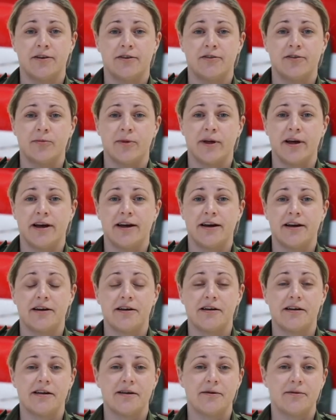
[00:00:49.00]
From there,
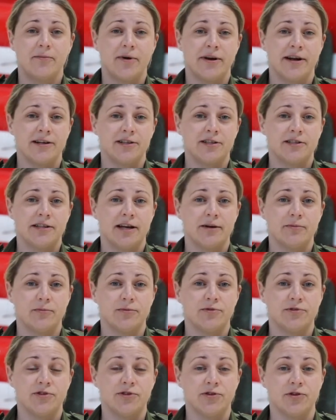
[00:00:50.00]
my next step
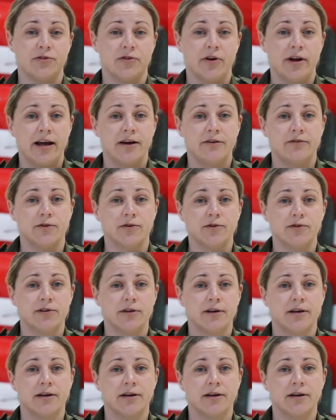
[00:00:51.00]
was to join the Royal Air Force.